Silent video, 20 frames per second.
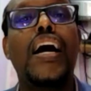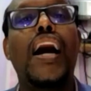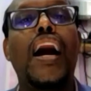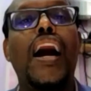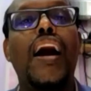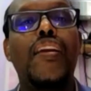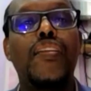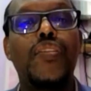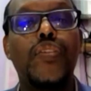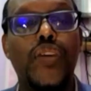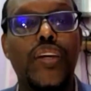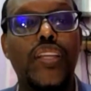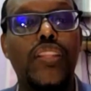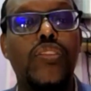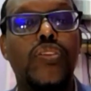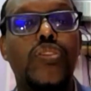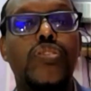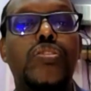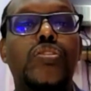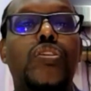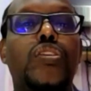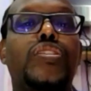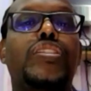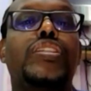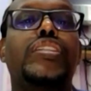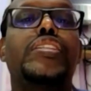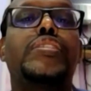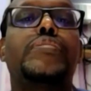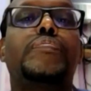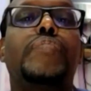How do you get those soldiers